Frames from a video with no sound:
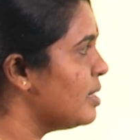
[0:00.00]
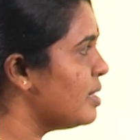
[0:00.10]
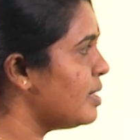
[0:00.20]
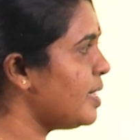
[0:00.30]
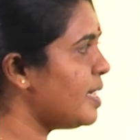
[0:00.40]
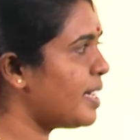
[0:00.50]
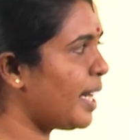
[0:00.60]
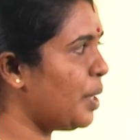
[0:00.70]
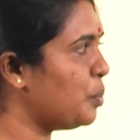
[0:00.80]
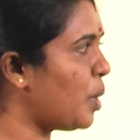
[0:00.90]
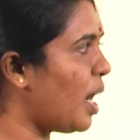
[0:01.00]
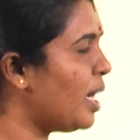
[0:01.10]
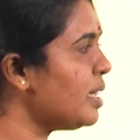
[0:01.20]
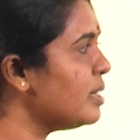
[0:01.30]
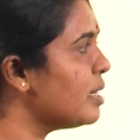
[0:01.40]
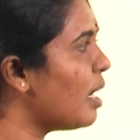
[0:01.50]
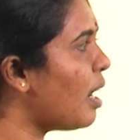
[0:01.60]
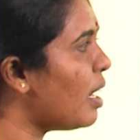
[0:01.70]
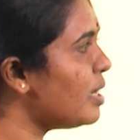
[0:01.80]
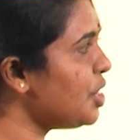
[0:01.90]
See the second one.
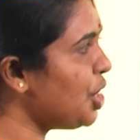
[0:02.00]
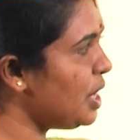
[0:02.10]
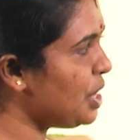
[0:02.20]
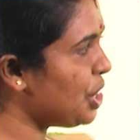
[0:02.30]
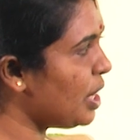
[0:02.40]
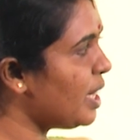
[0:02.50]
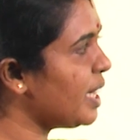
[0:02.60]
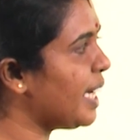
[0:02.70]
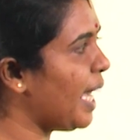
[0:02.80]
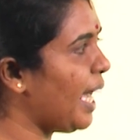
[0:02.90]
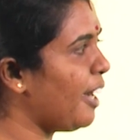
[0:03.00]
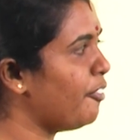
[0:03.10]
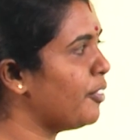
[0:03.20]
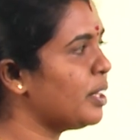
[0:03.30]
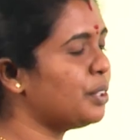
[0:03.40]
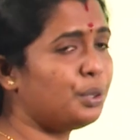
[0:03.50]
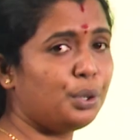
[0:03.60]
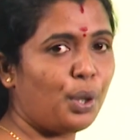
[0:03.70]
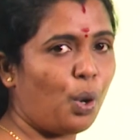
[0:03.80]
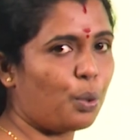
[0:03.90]
Our teacher gave
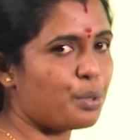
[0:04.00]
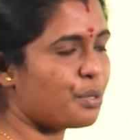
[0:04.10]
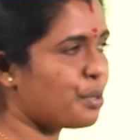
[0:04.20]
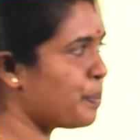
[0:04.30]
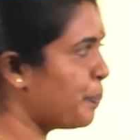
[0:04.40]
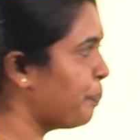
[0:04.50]
notes.